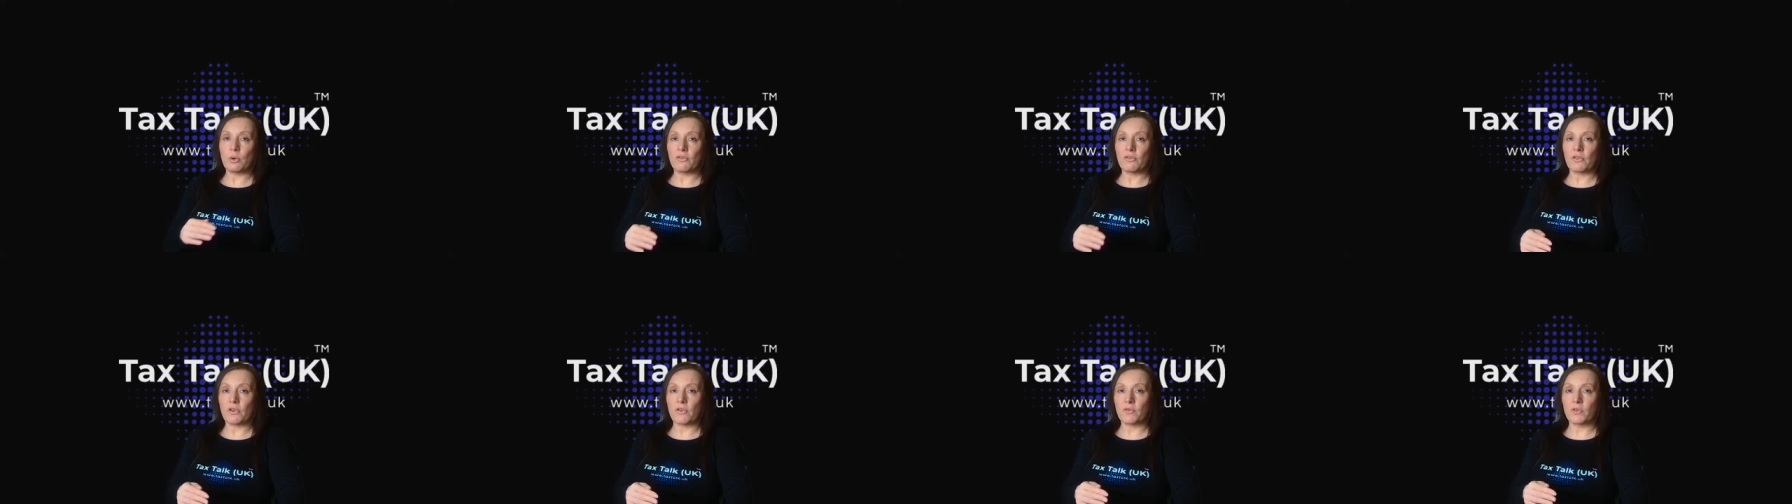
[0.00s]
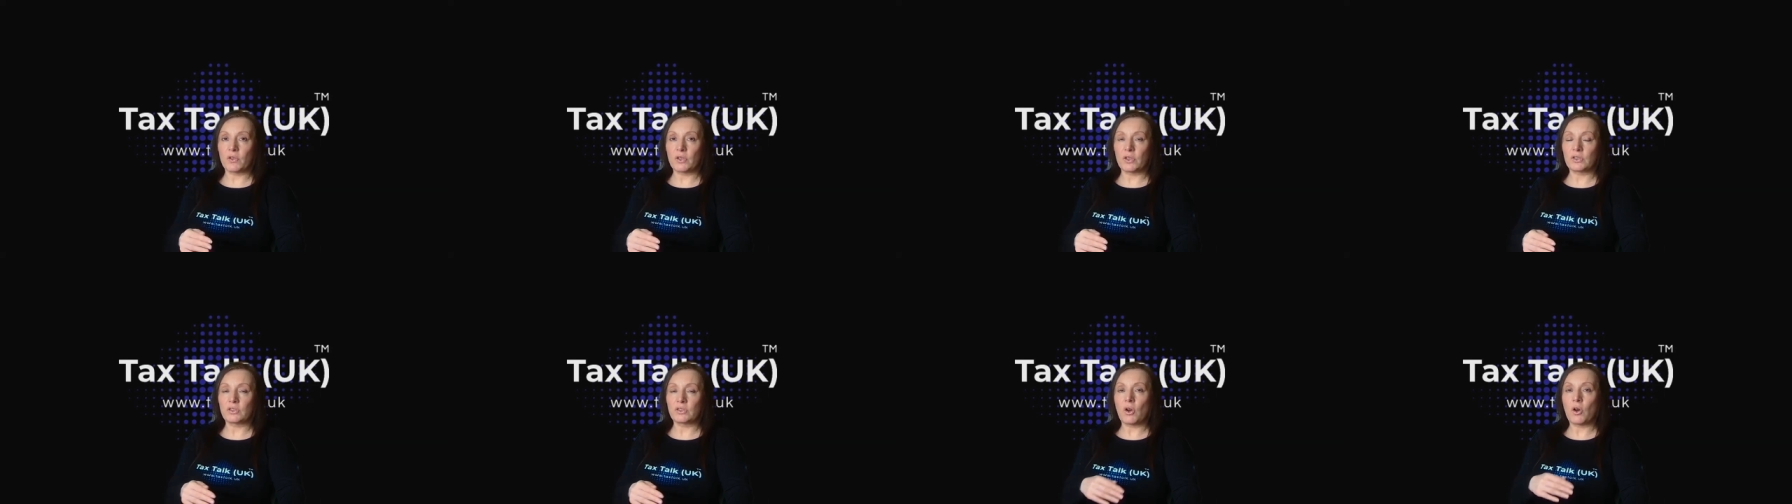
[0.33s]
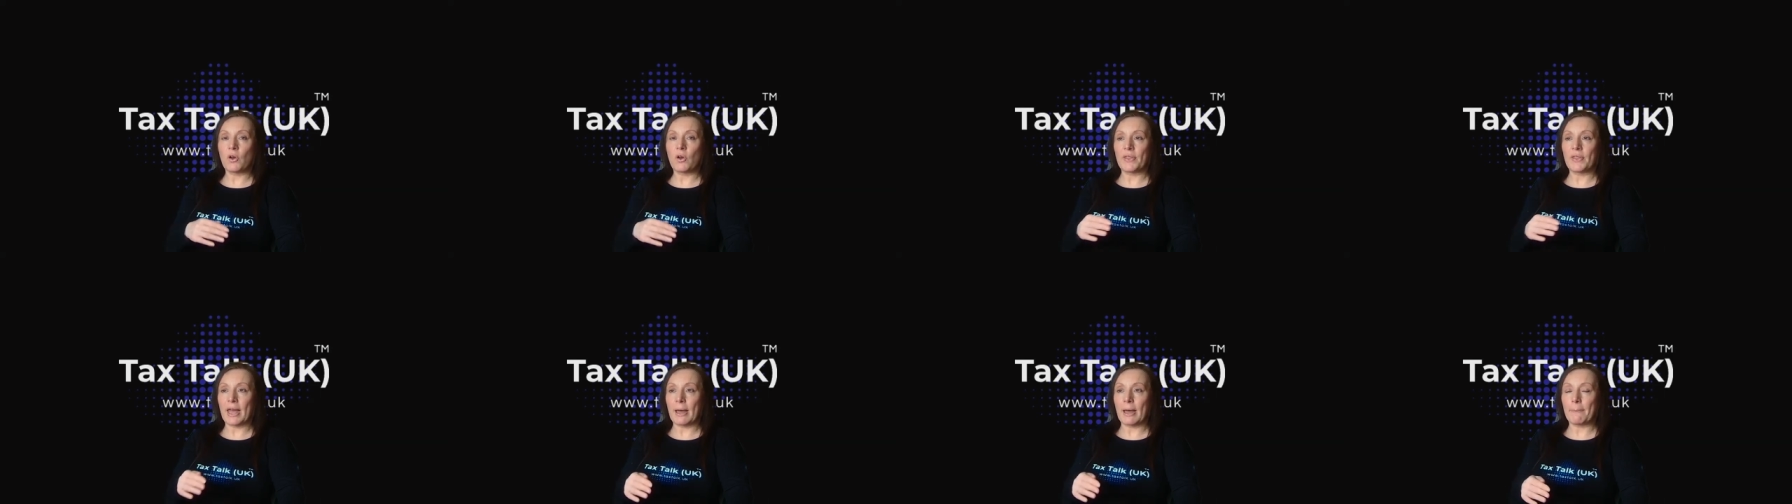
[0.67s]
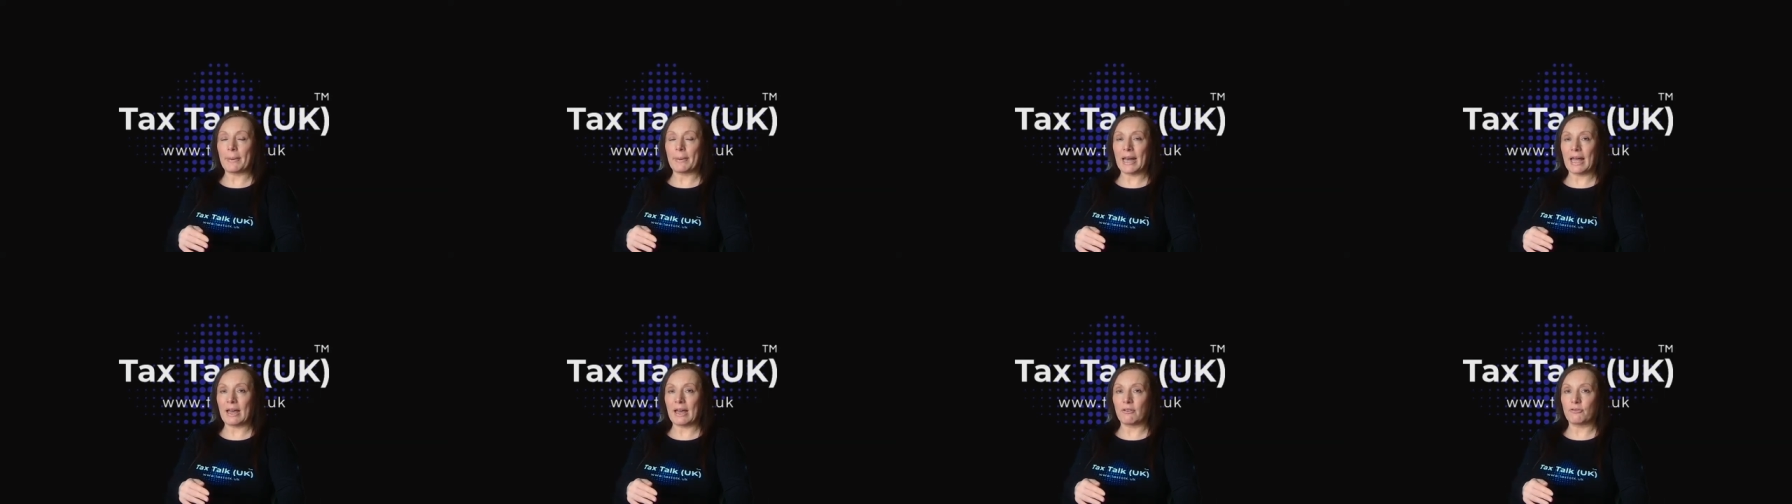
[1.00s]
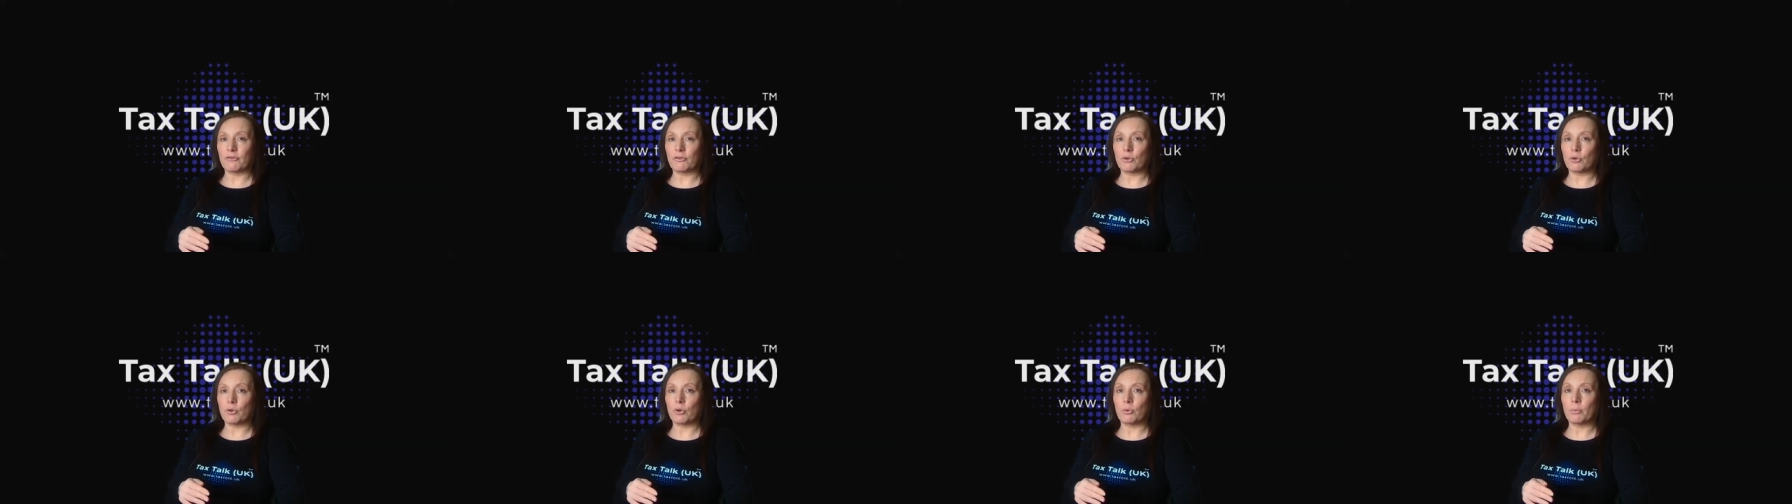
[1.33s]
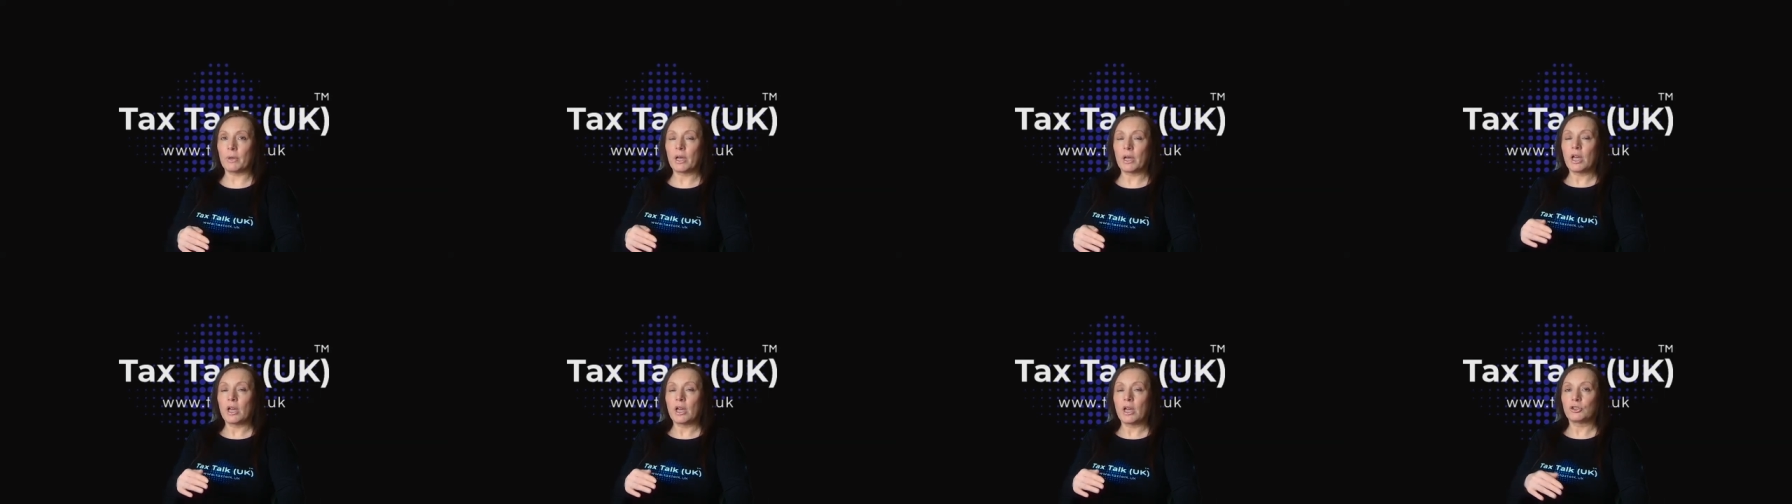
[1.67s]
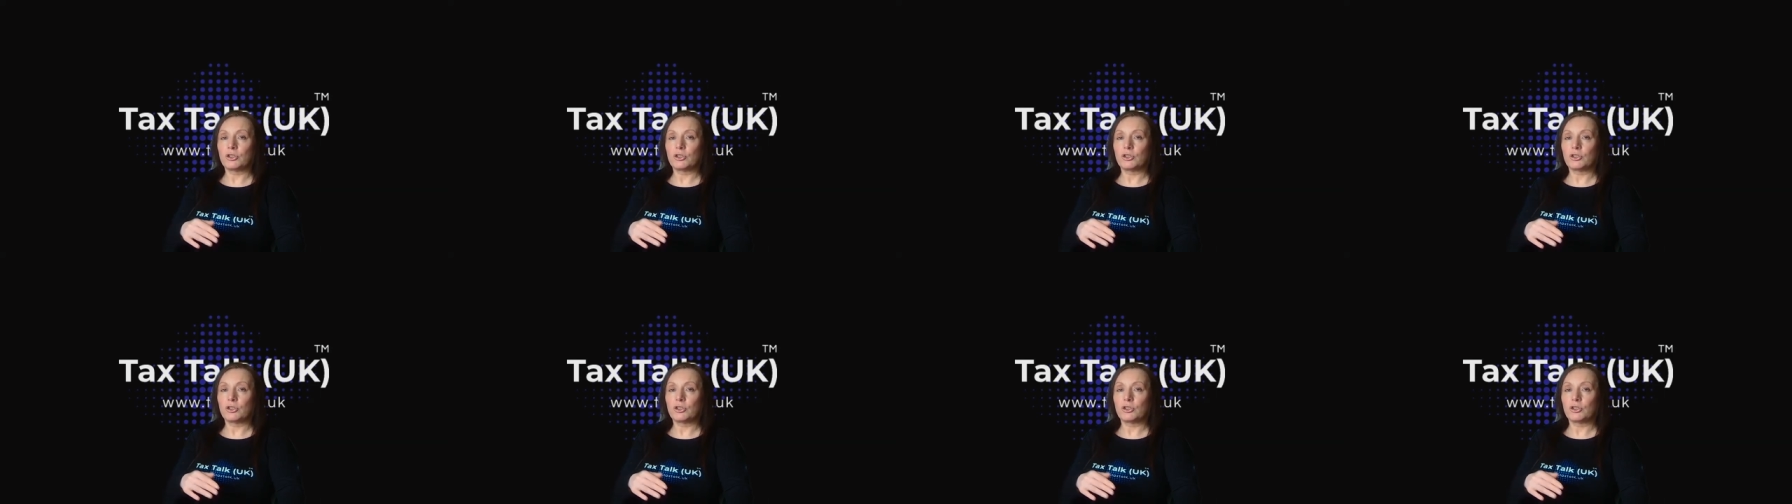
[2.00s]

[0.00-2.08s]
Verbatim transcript: with others on that platform